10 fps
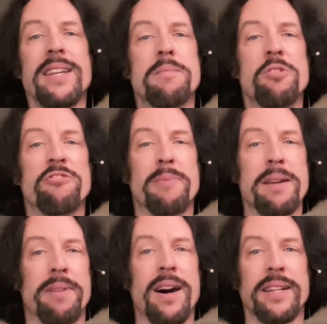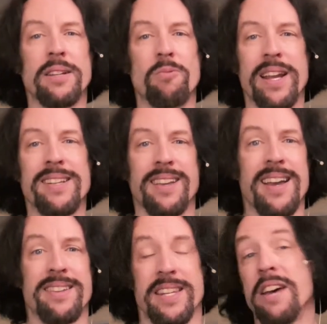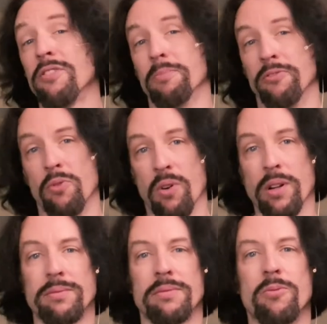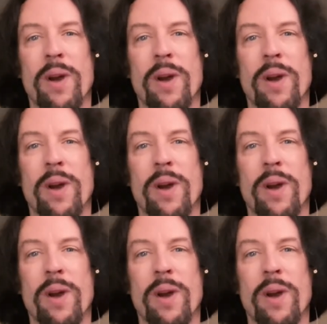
I can move my body in ways I had never before.